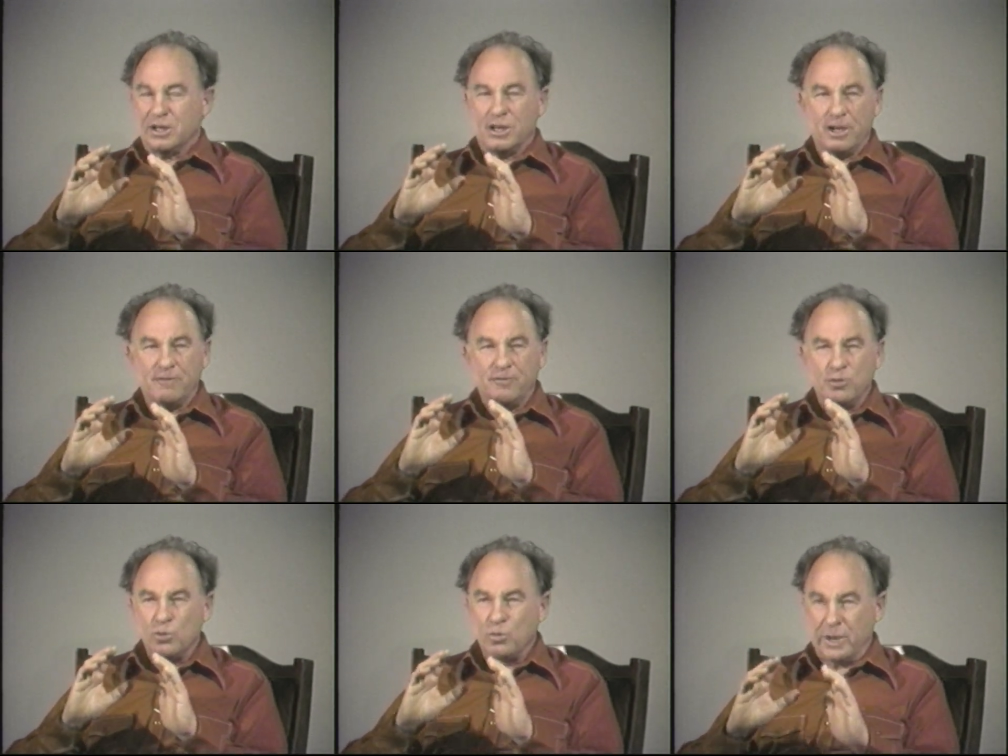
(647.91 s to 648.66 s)
if
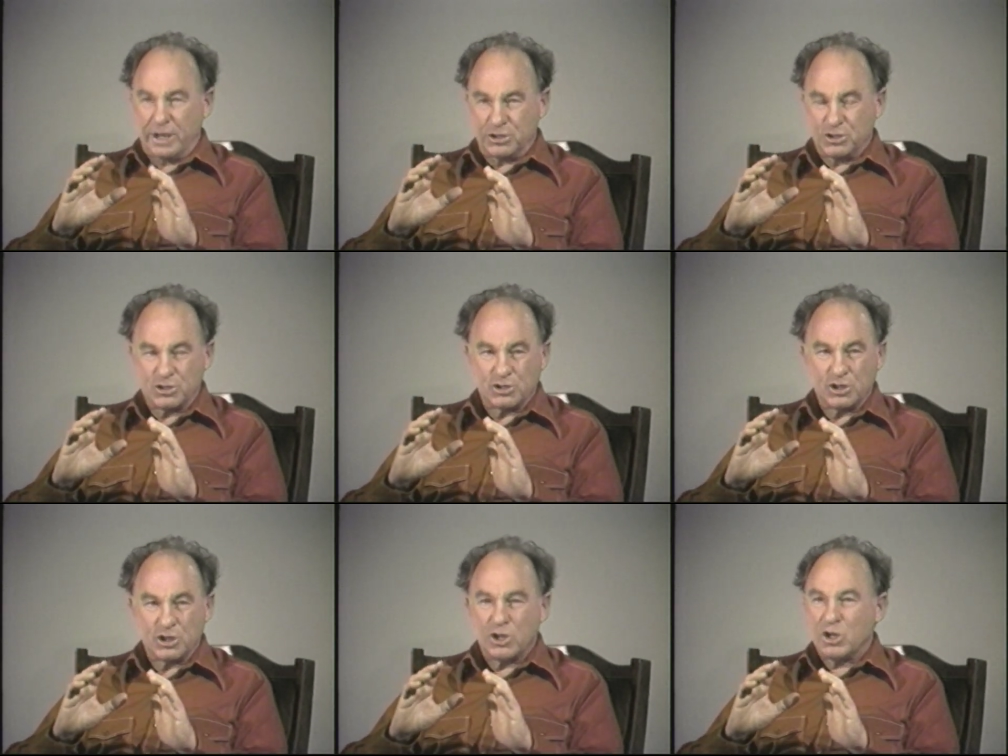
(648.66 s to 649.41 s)
you
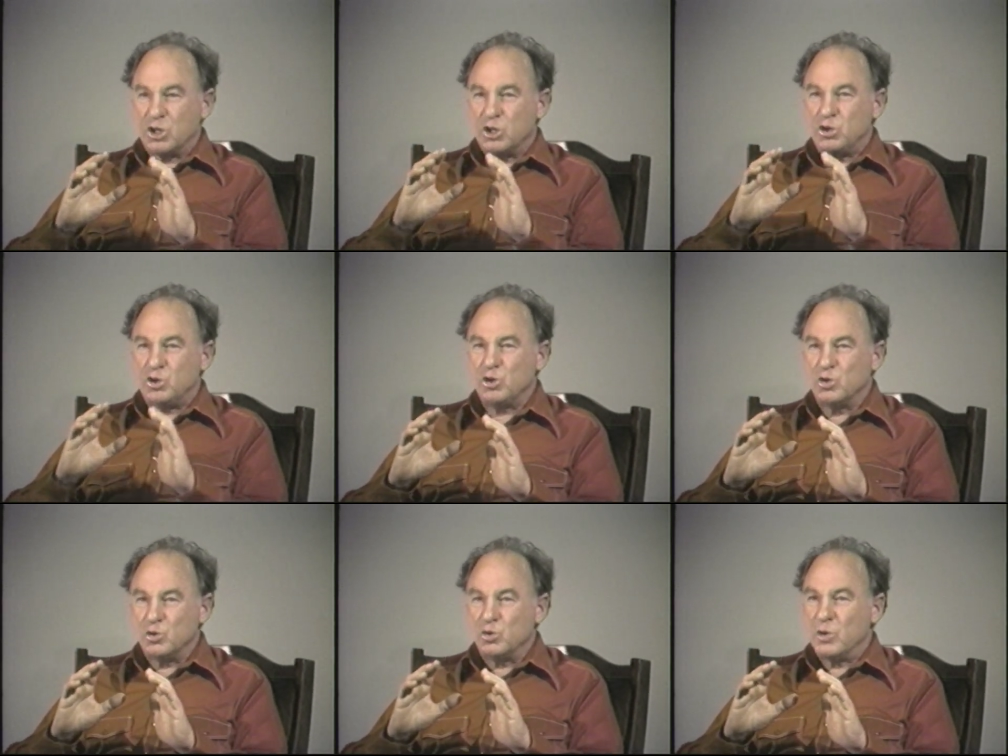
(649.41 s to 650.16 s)
wish,
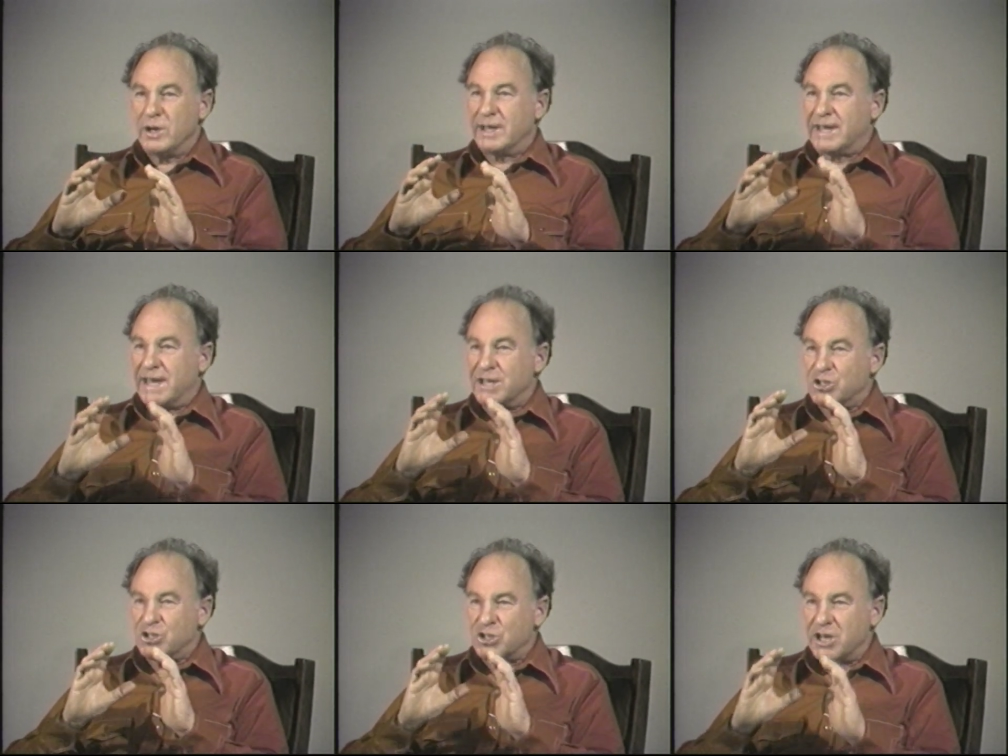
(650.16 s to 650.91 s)
you
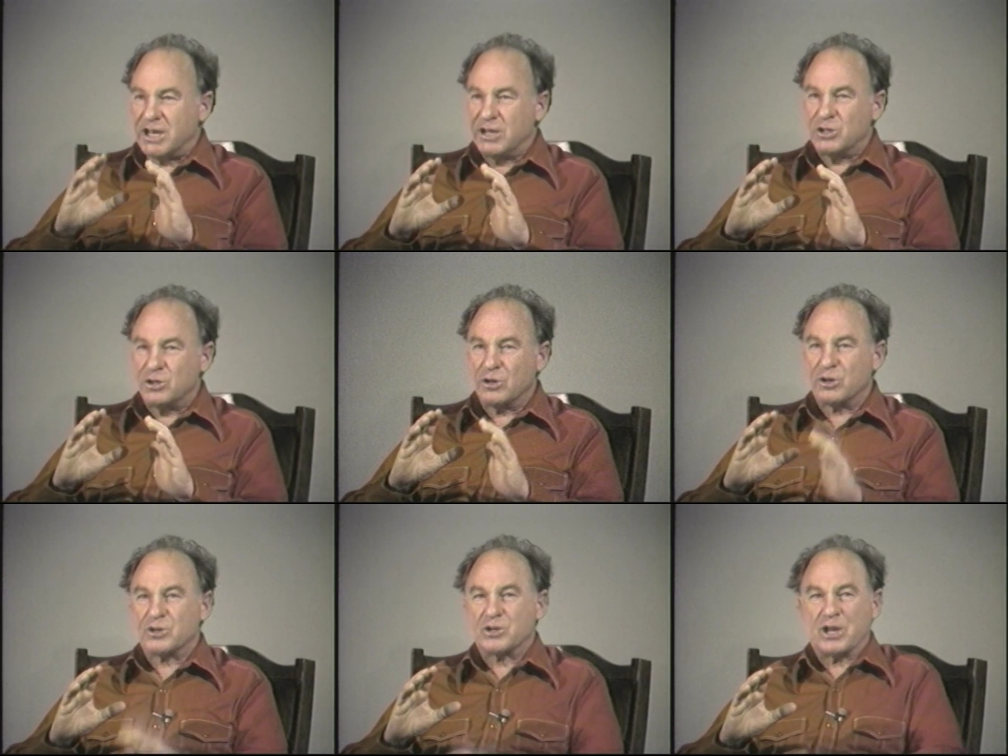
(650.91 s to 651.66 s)
can say to
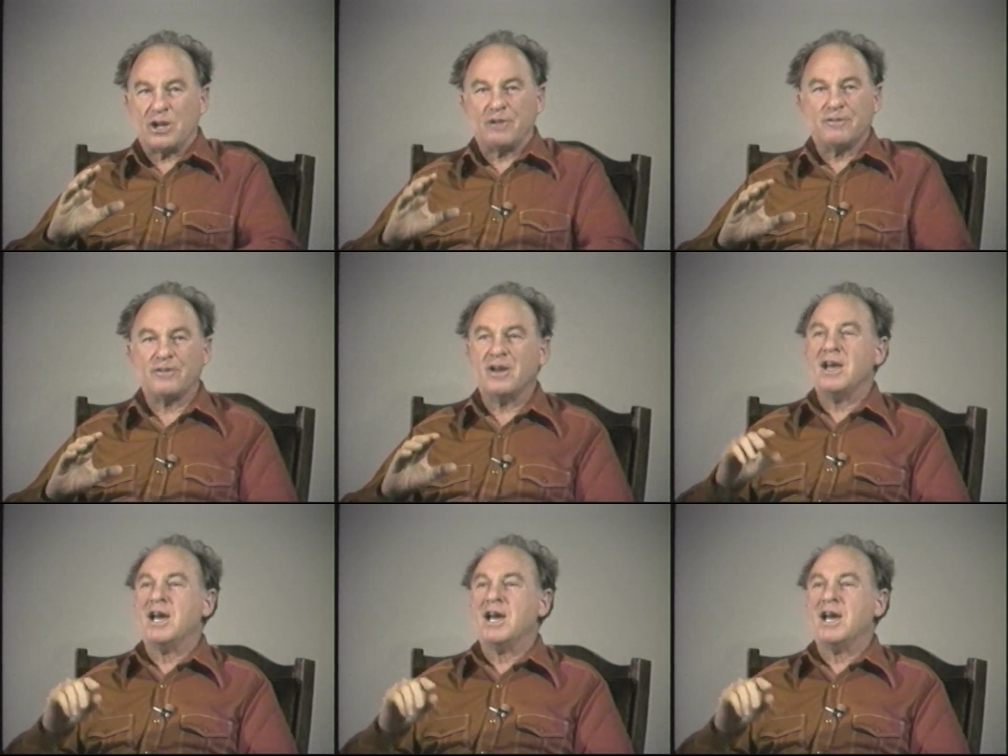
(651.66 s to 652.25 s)
yourself,